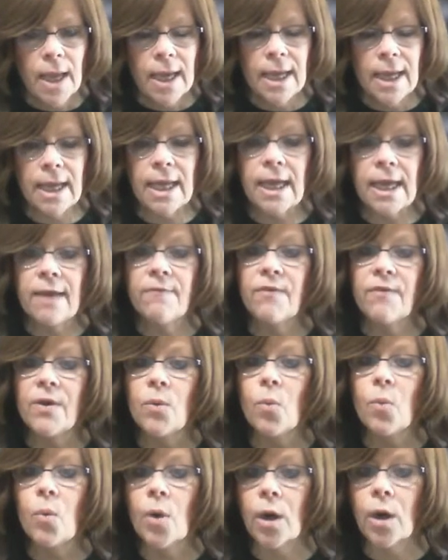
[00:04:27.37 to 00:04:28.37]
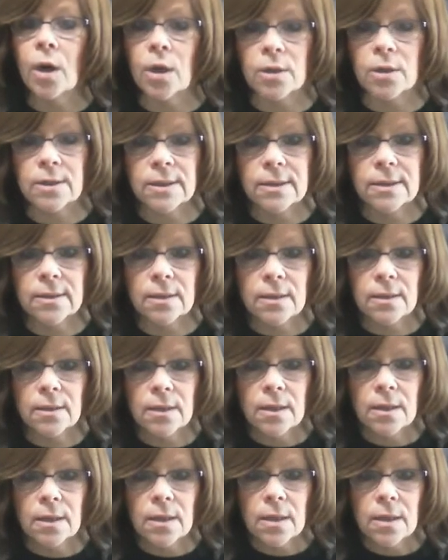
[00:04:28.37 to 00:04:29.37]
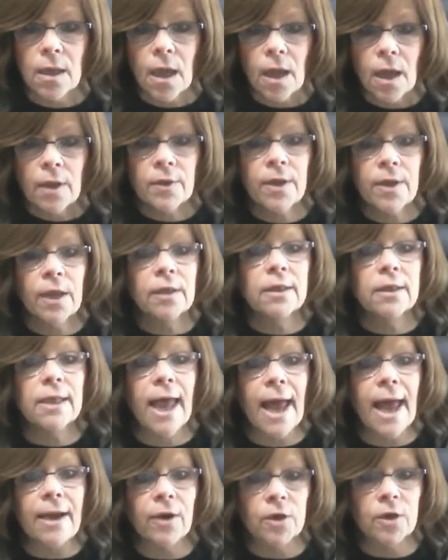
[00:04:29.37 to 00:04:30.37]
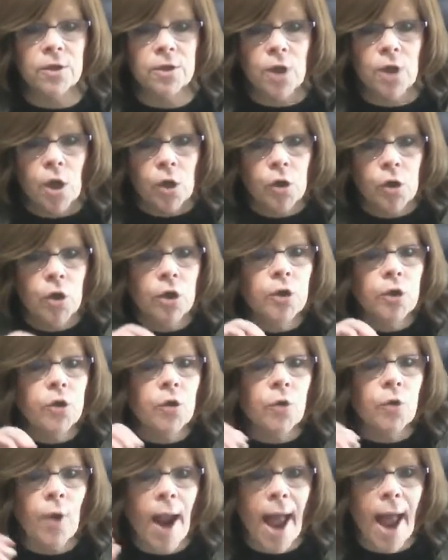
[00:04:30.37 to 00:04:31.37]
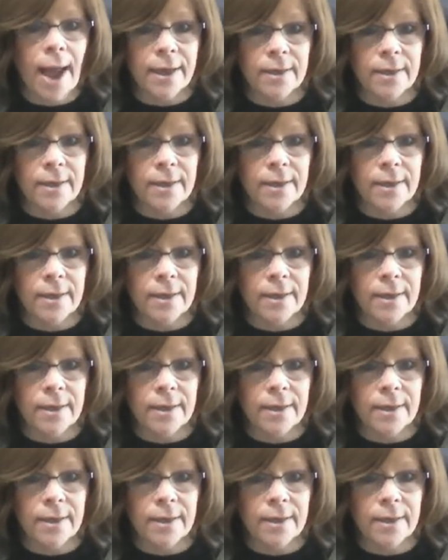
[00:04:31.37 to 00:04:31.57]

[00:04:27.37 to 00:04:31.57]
Even worse, the letters could crack.